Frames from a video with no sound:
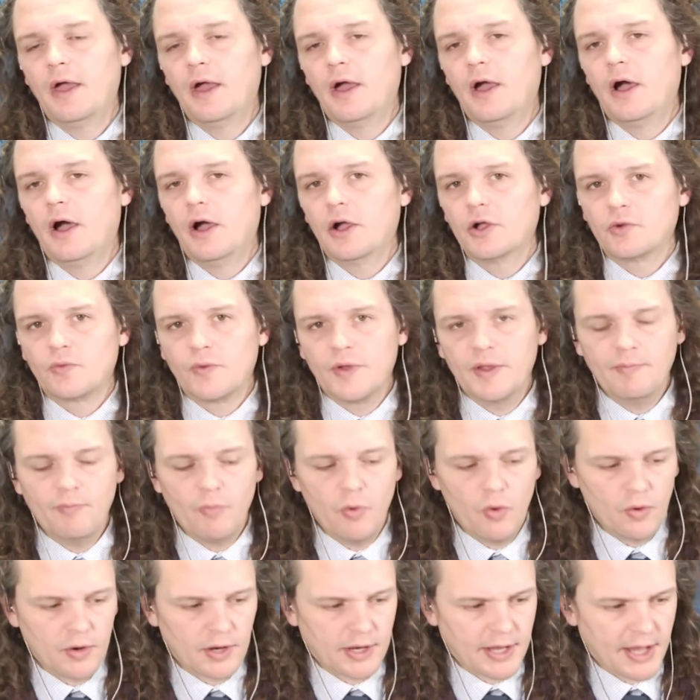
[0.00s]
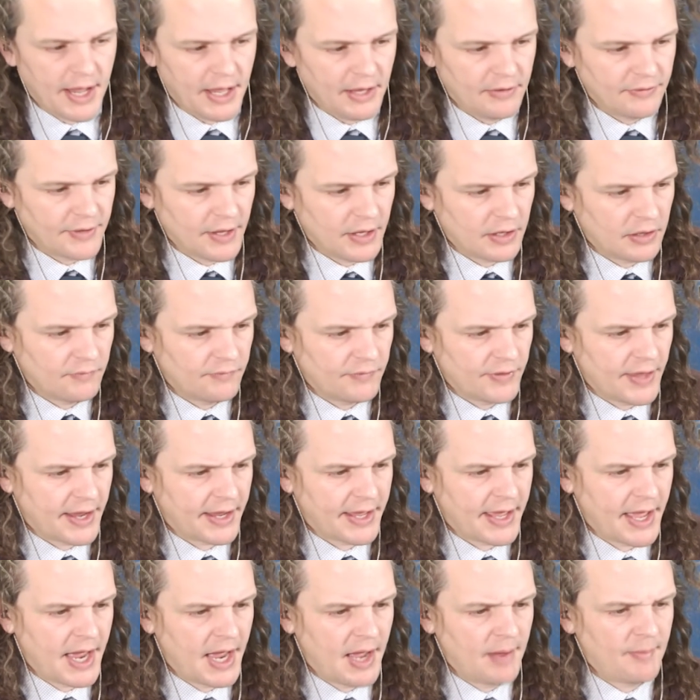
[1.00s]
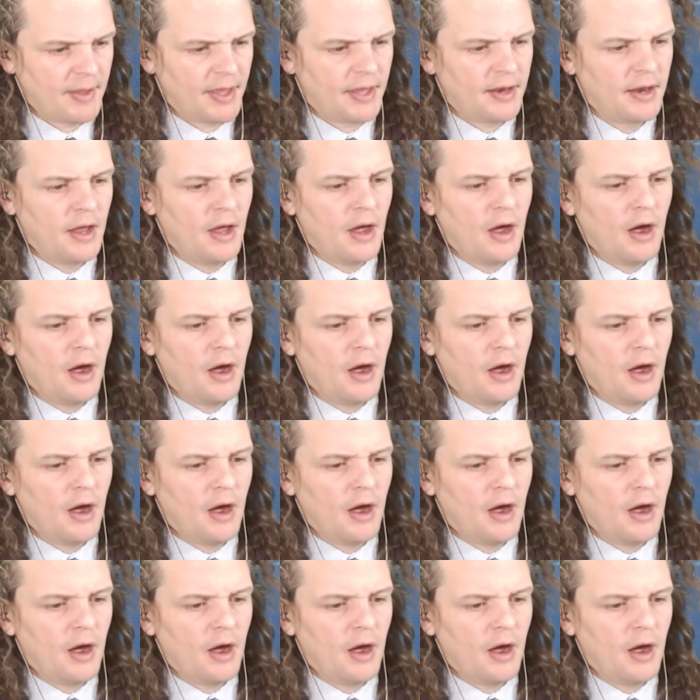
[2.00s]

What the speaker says: agree more, Ken. Thank you for that comment.